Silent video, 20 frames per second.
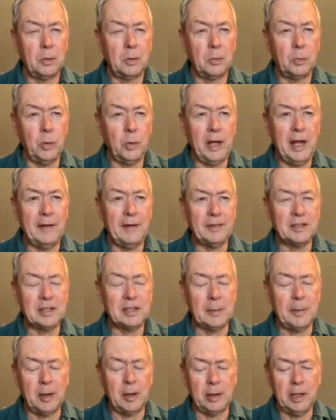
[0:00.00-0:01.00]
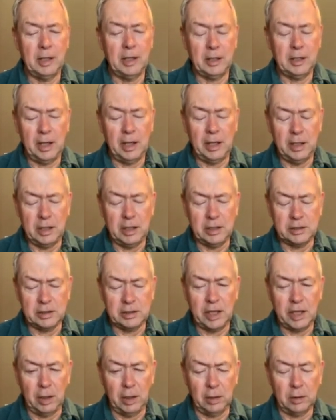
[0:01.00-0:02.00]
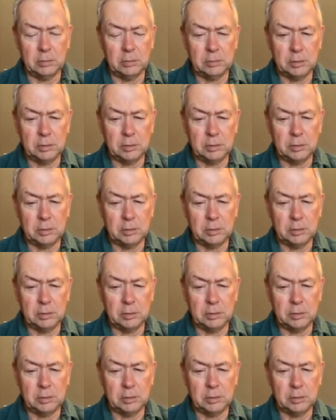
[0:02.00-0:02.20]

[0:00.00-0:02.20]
we have to somehow hit its scale.